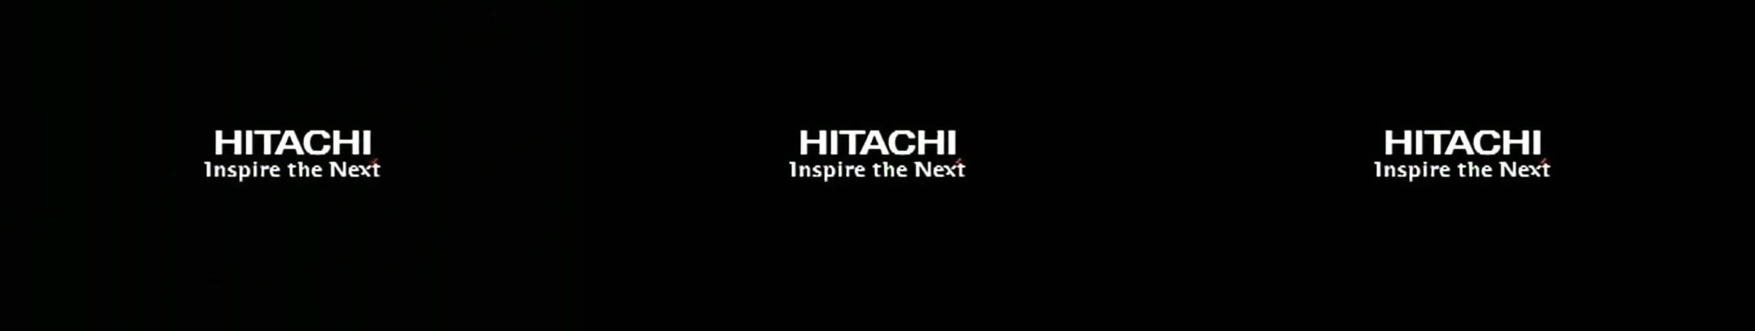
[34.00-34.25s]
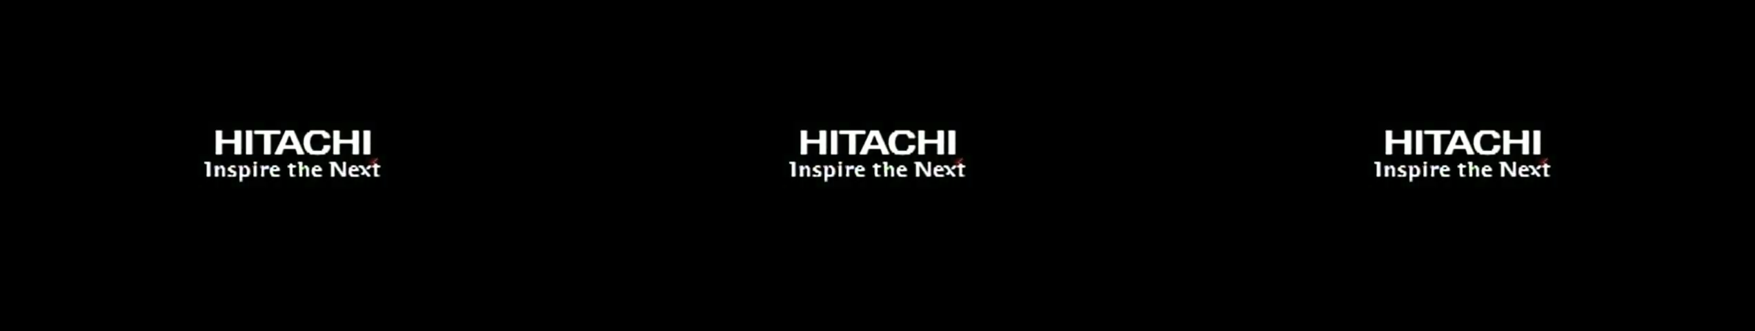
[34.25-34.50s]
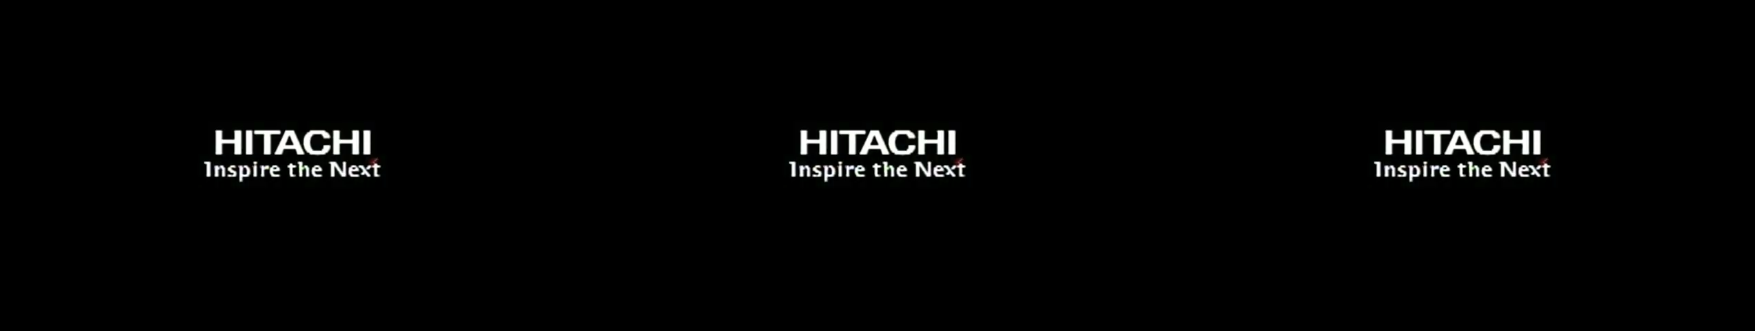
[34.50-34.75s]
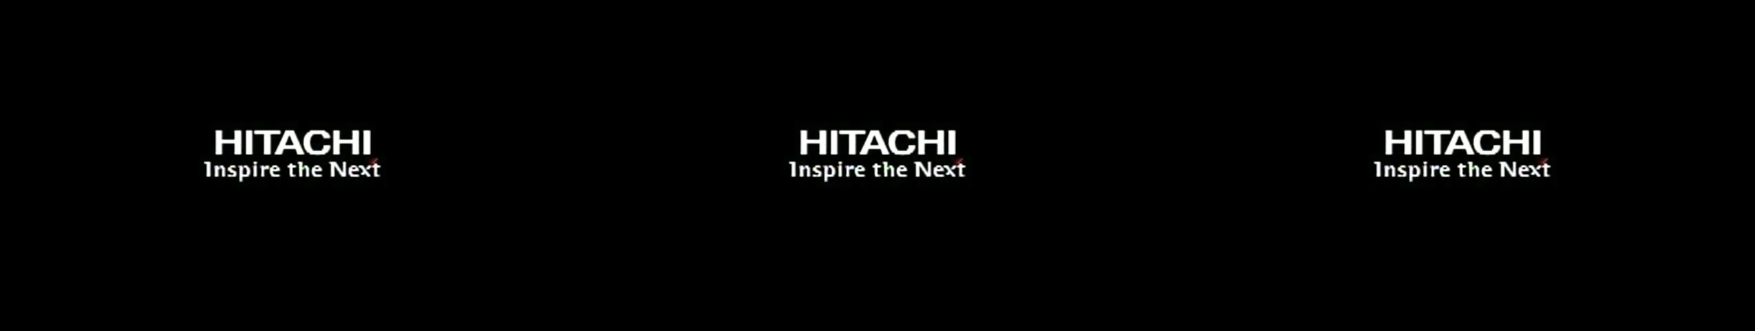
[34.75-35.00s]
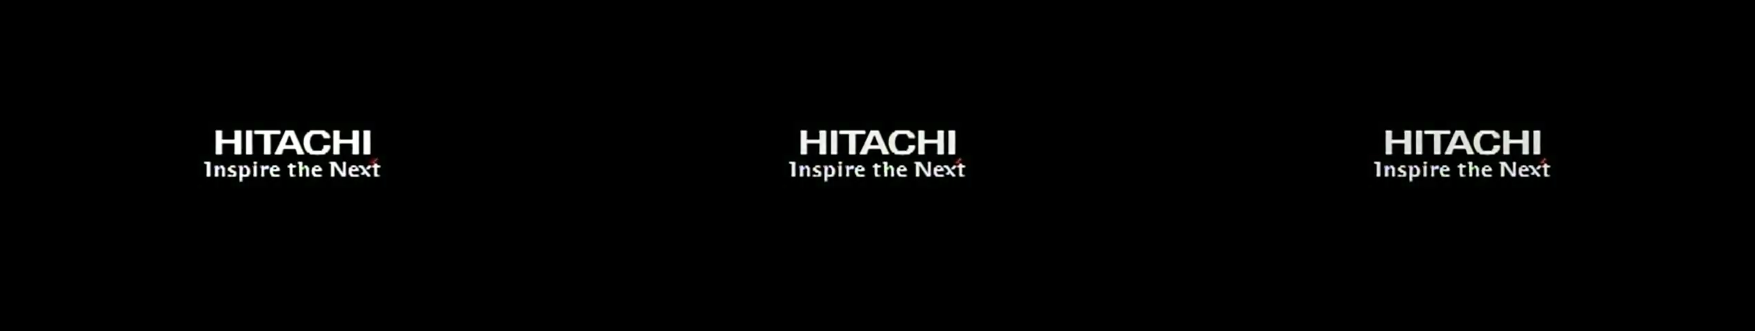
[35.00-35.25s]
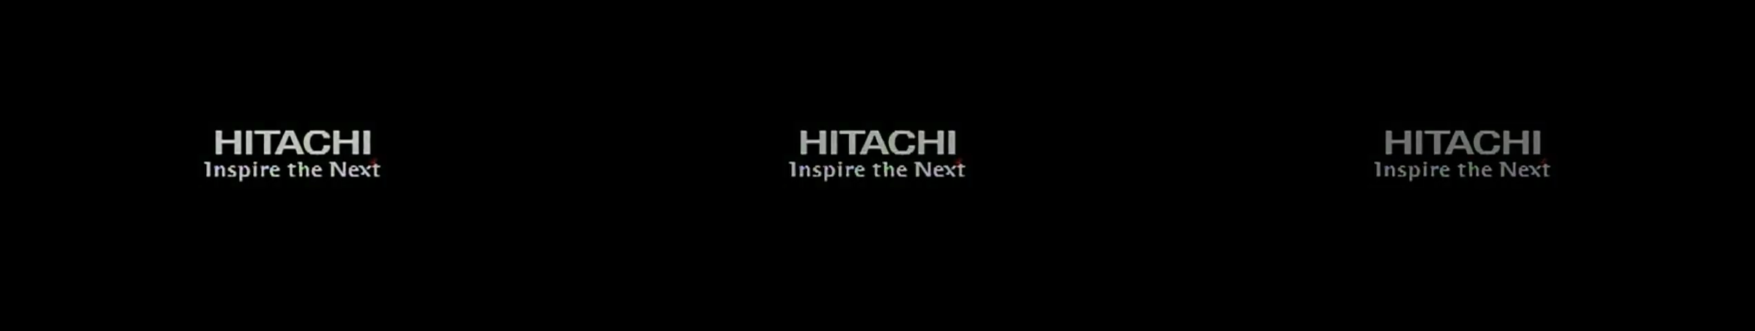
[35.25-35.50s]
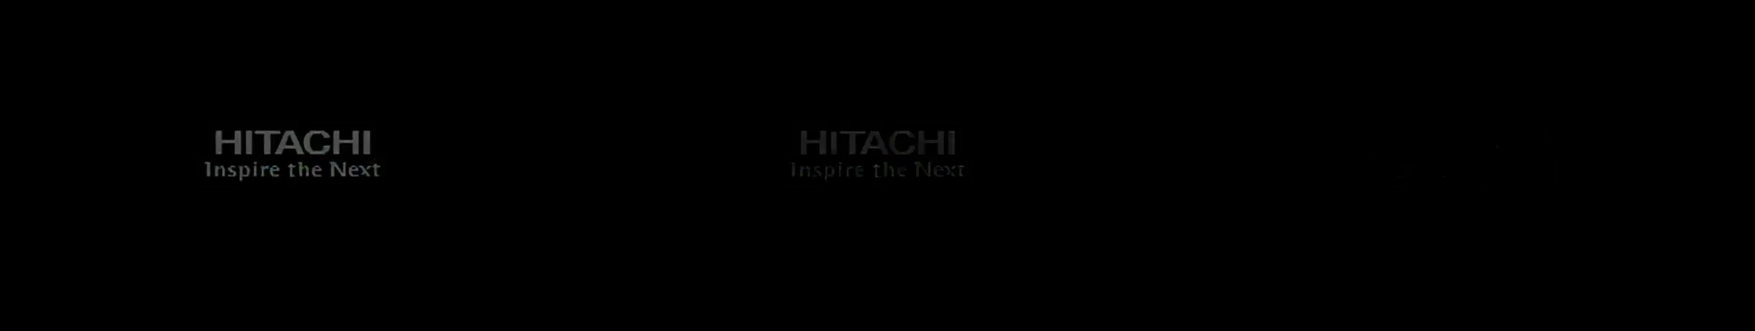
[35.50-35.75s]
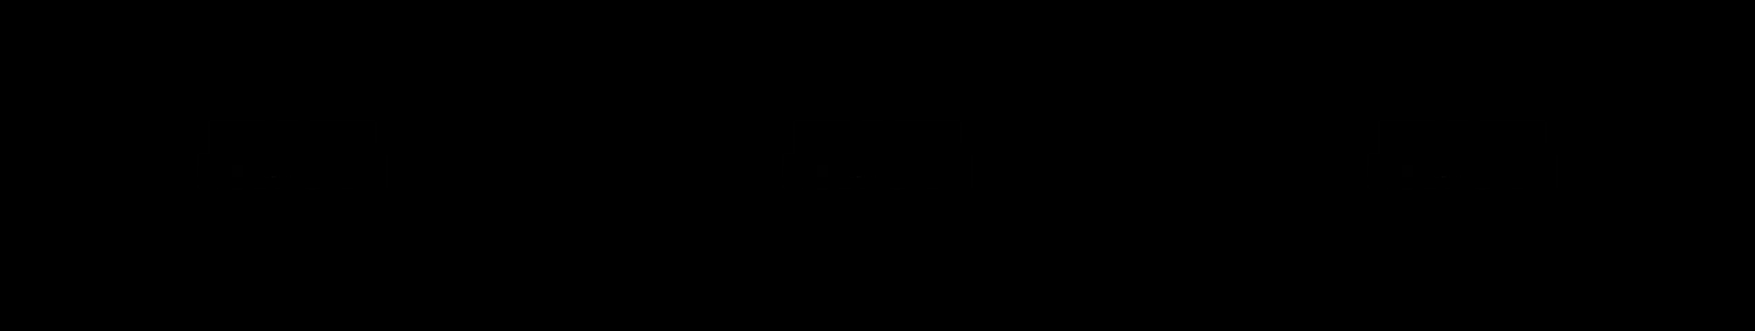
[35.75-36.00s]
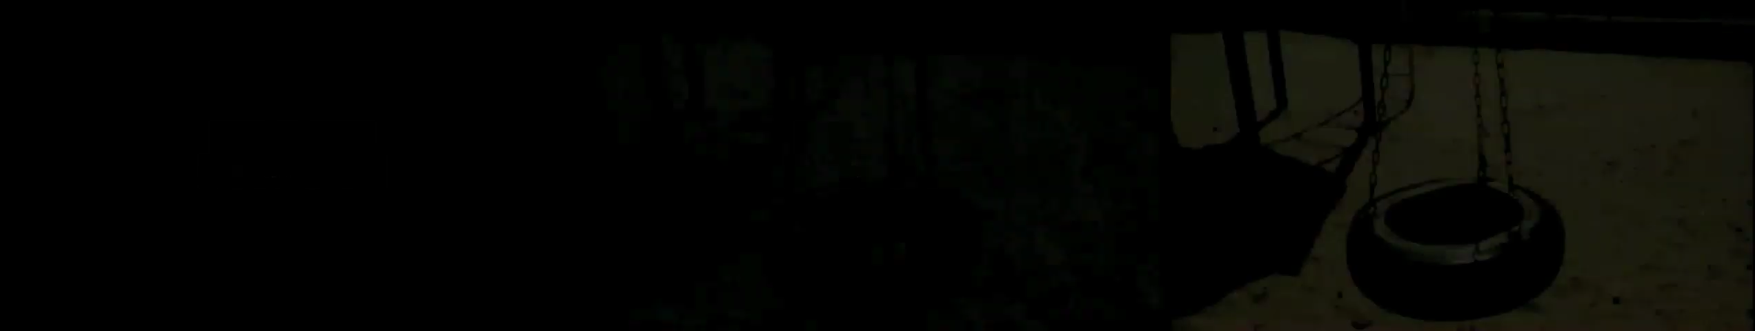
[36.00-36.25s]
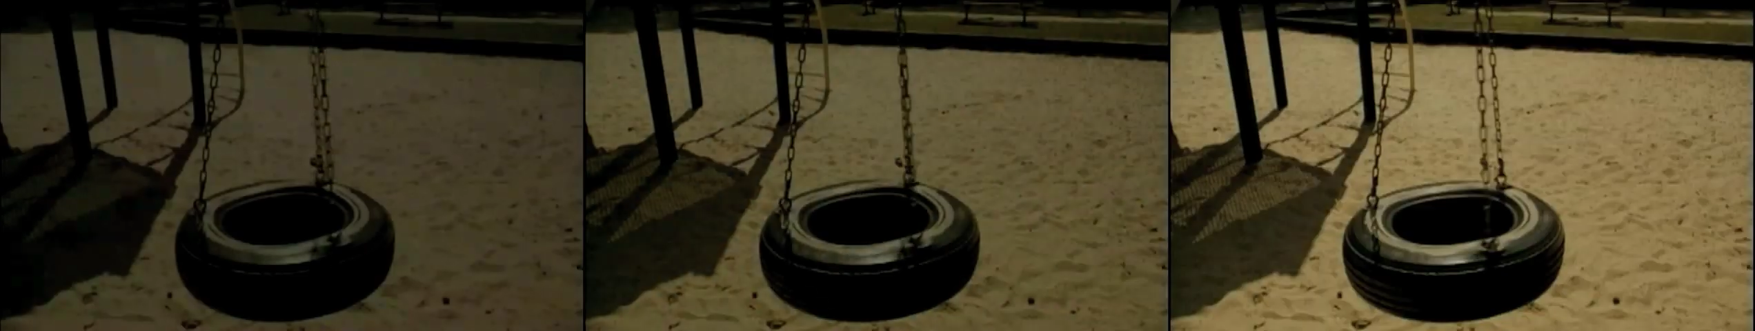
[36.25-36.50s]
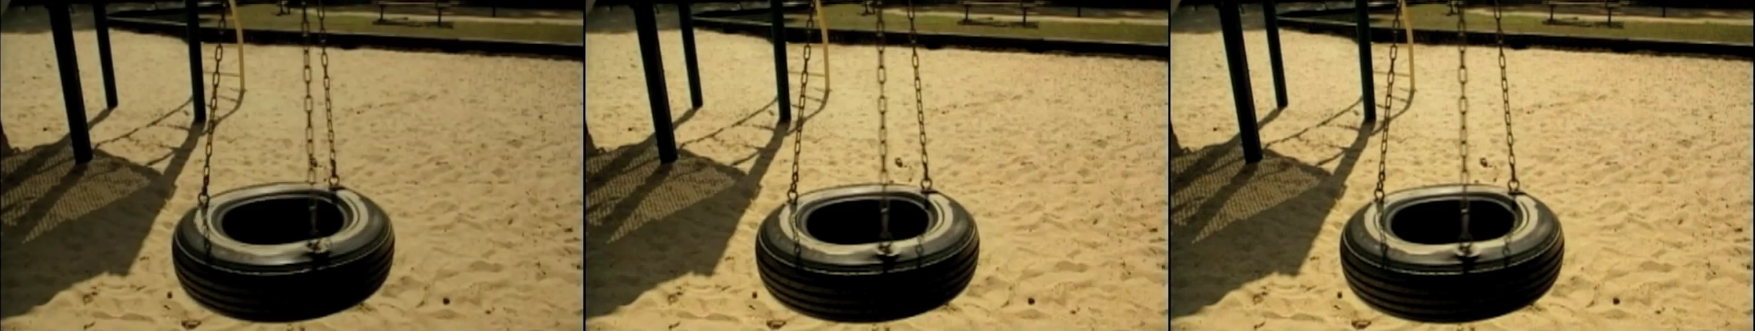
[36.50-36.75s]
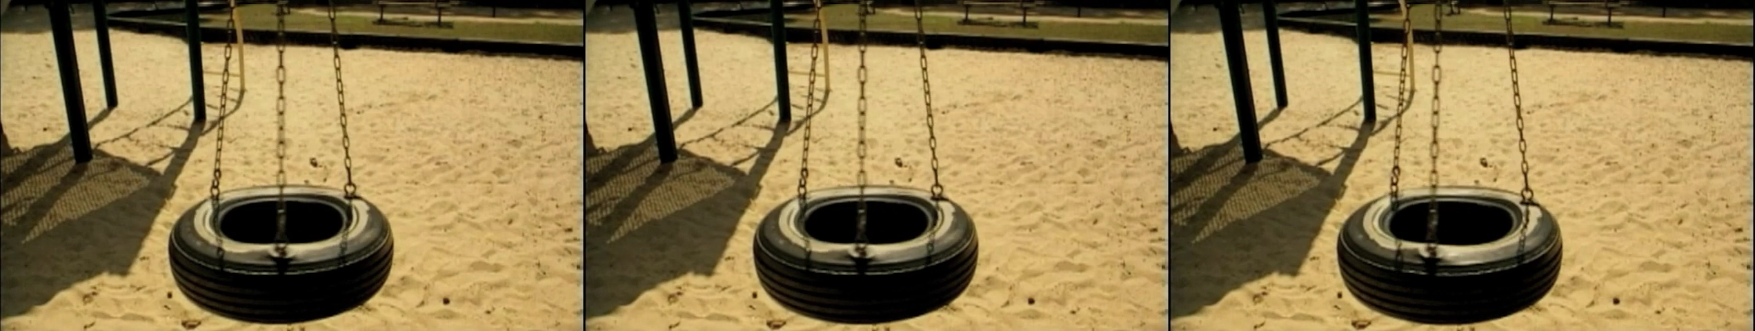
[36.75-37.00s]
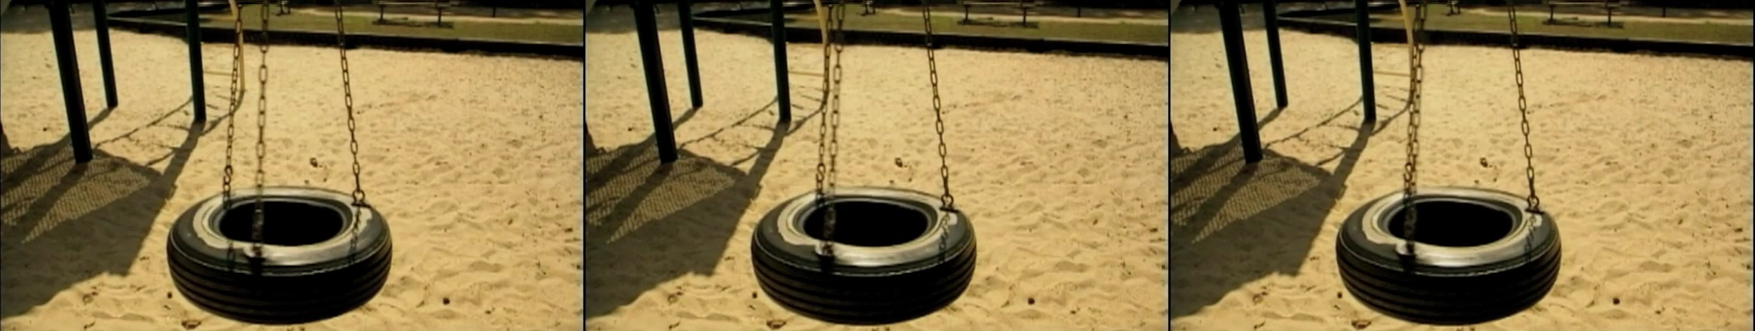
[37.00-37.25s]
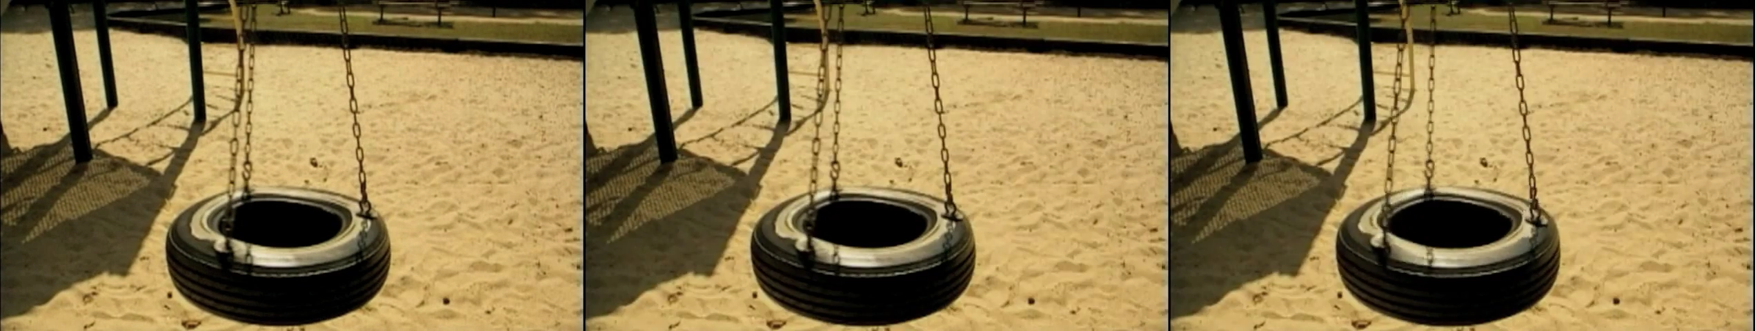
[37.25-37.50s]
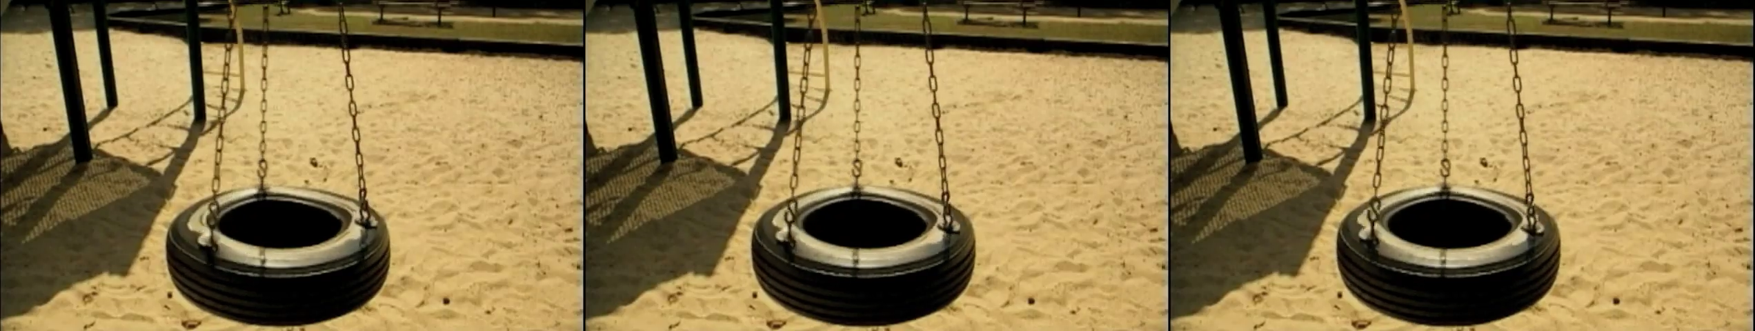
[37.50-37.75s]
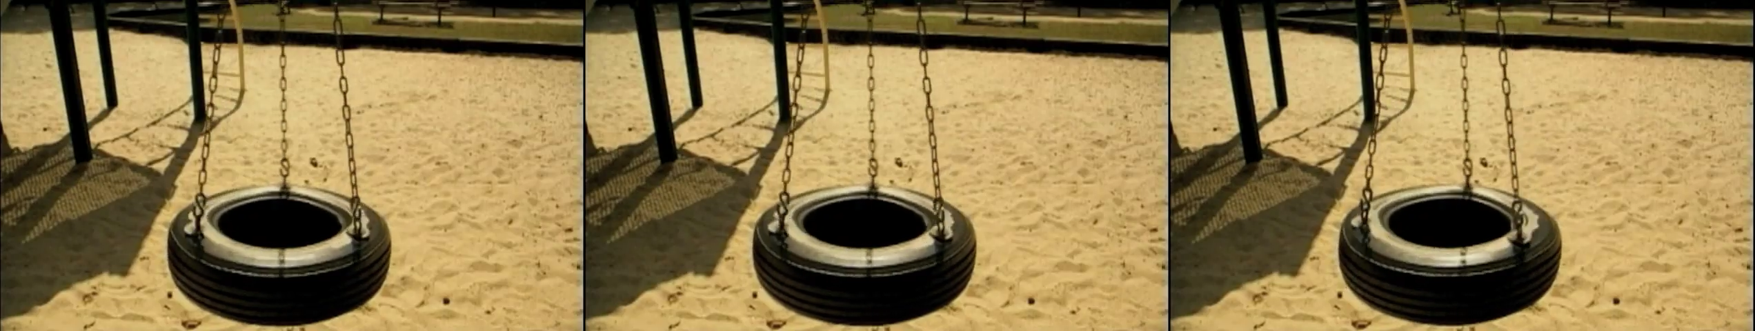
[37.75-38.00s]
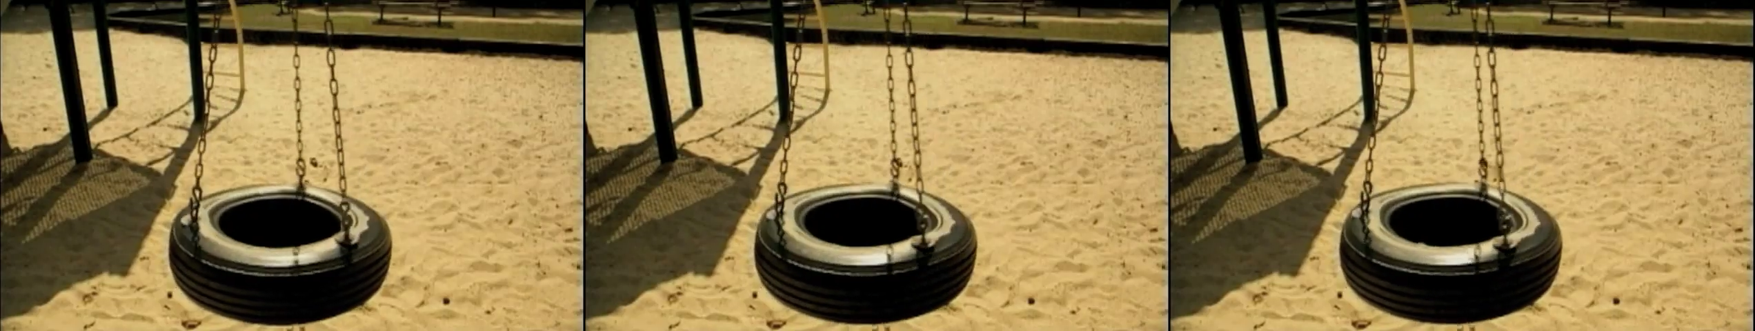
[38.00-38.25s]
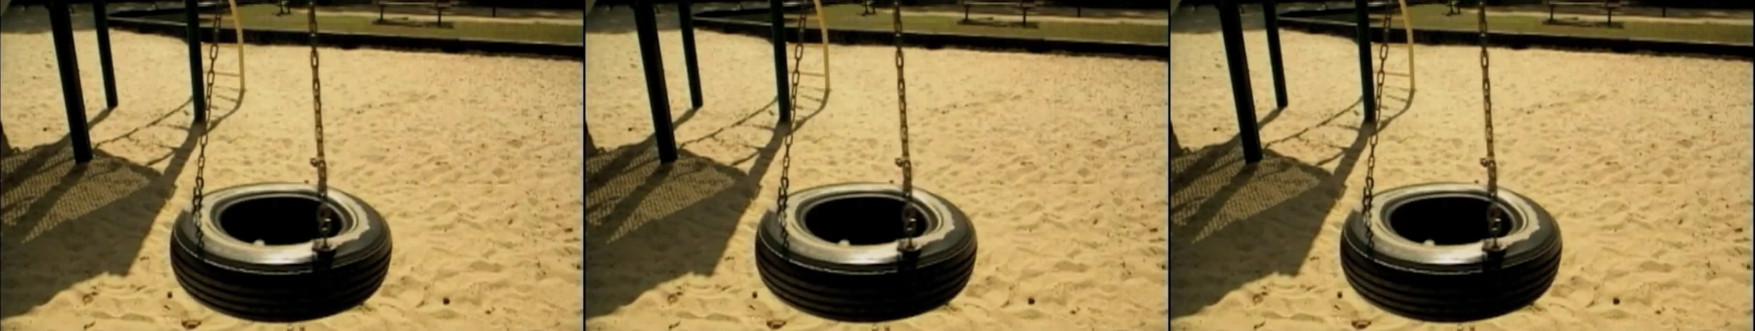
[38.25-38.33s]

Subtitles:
Nobody's mouth can be seen.